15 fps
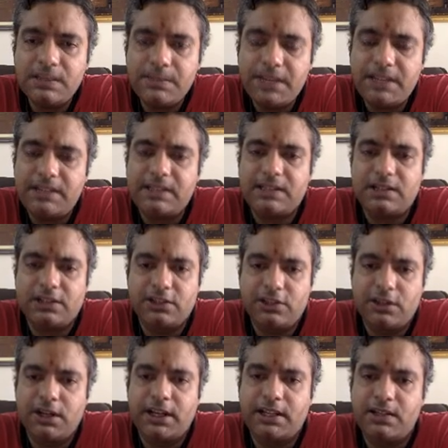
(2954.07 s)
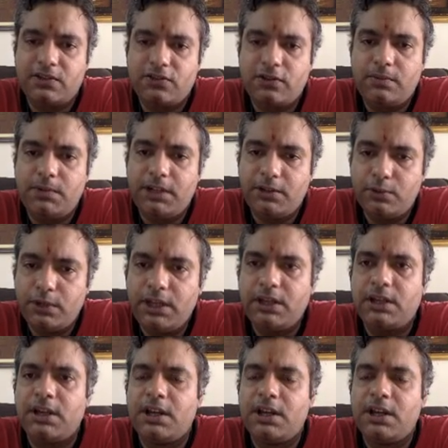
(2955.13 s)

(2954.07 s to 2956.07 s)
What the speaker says: makes the structure extremely unique,